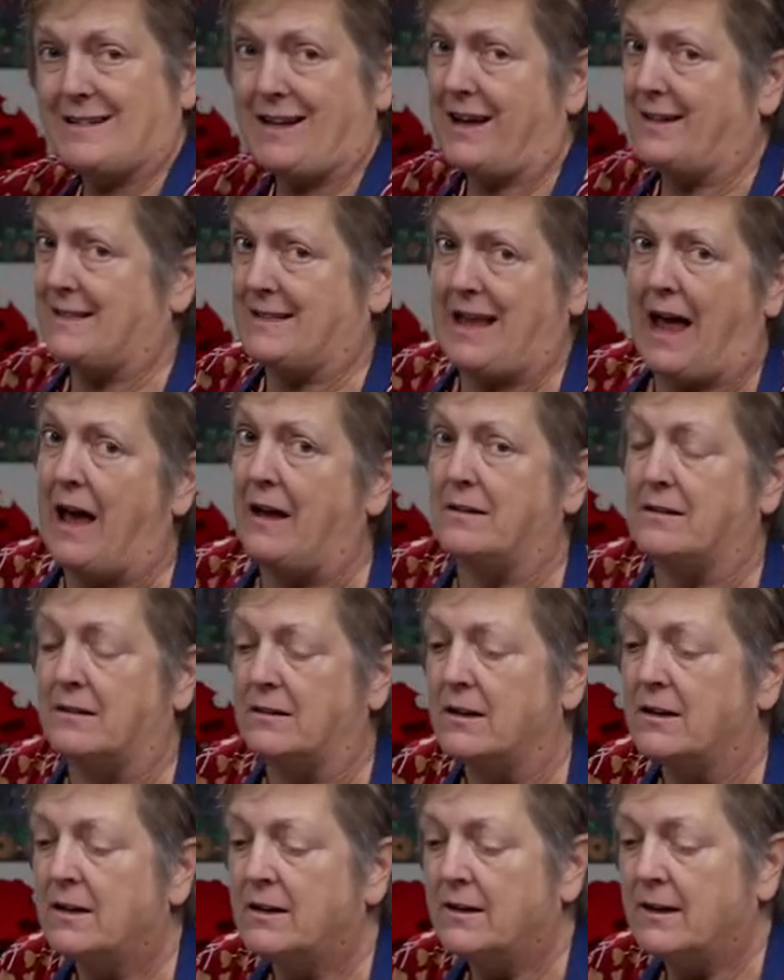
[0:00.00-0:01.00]
is not
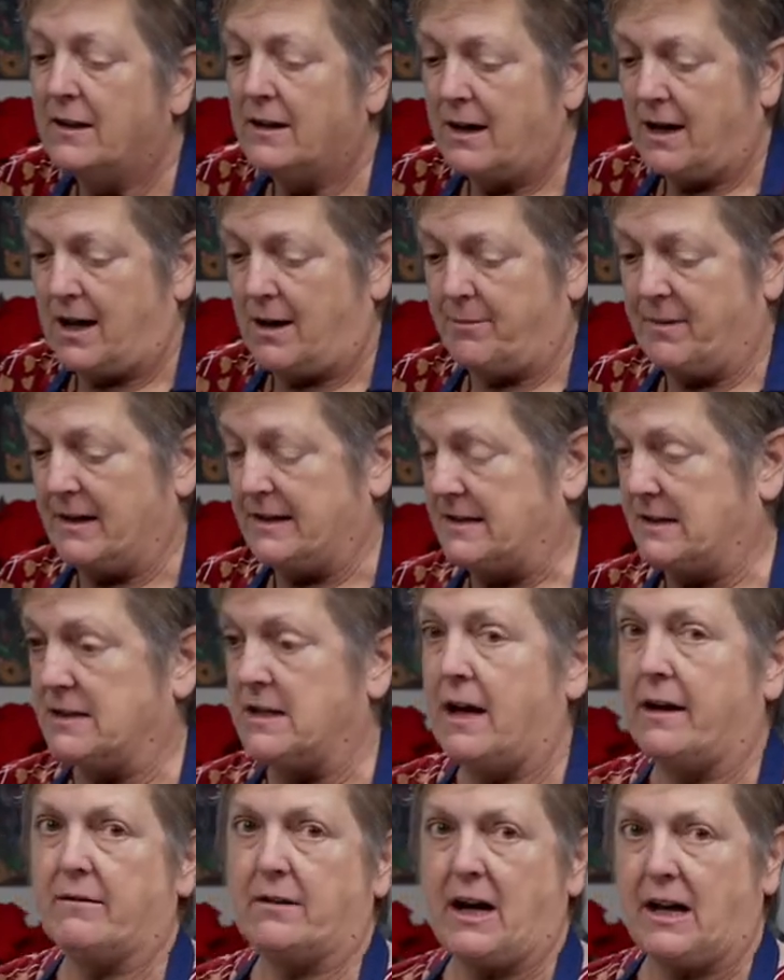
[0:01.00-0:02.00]
satin. Yeah. Um, it has
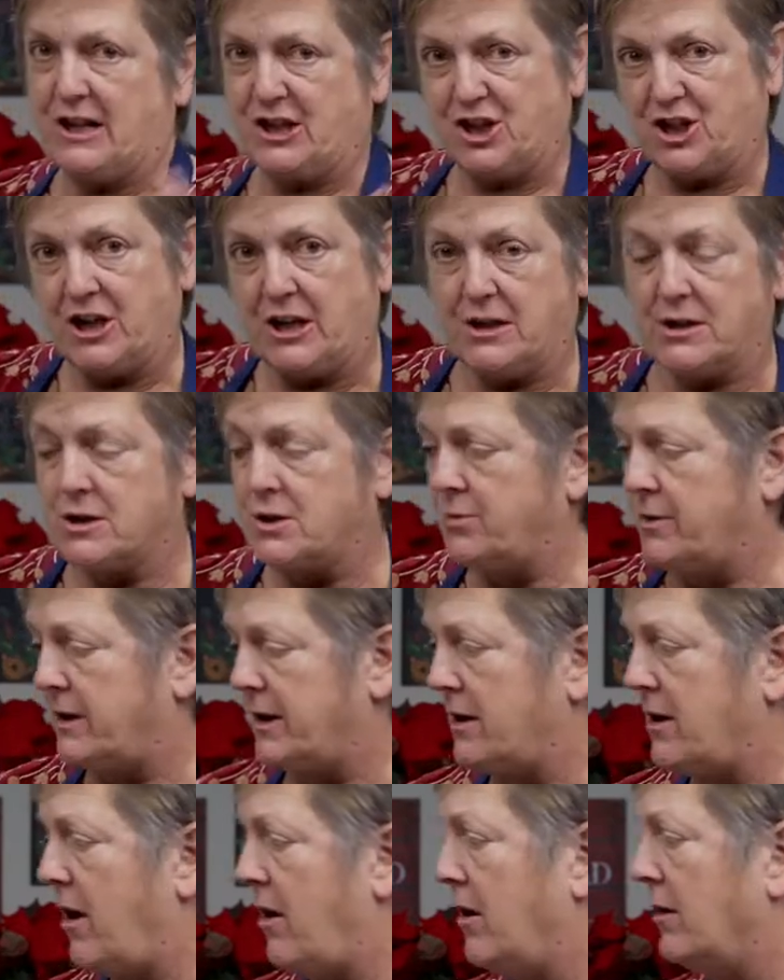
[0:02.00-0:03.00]
not got a sheen to
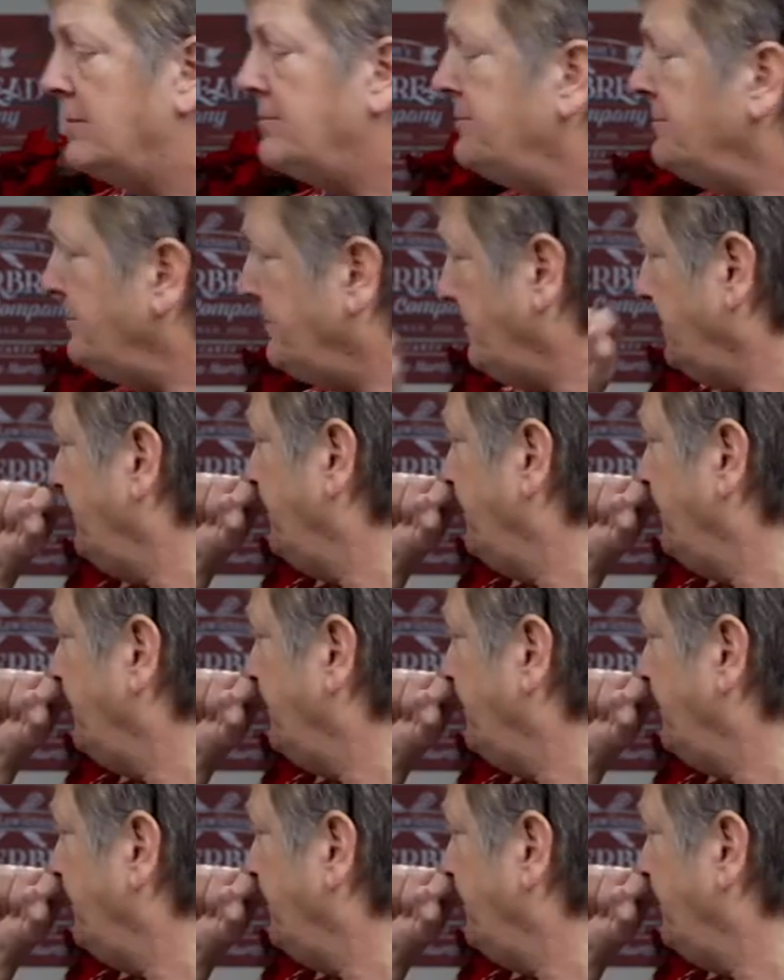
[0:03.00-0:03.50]
it at all.